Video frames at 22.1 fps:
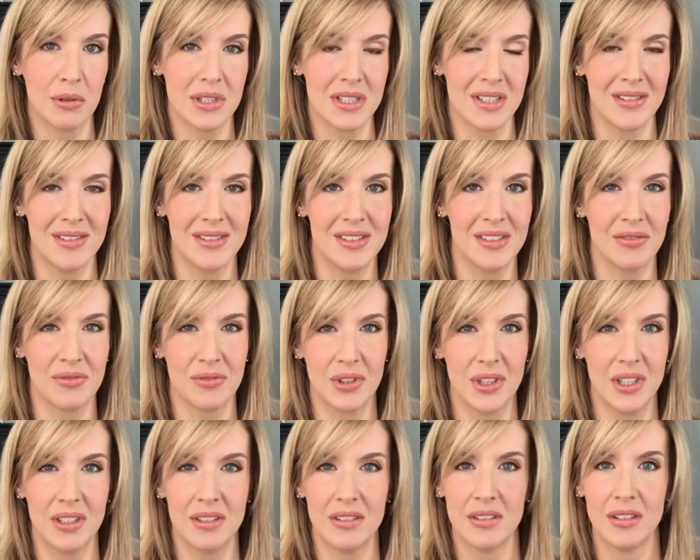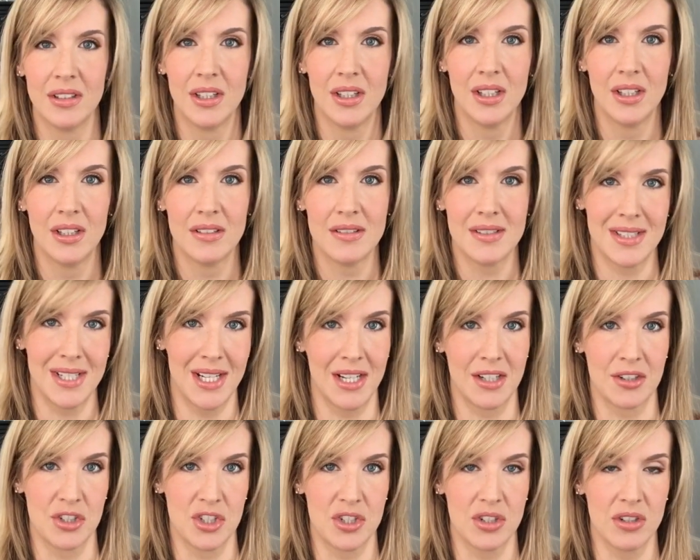it's a different
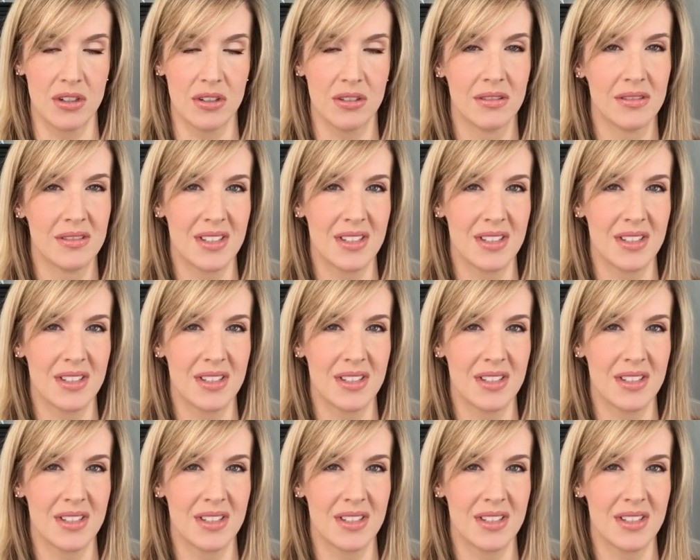texture.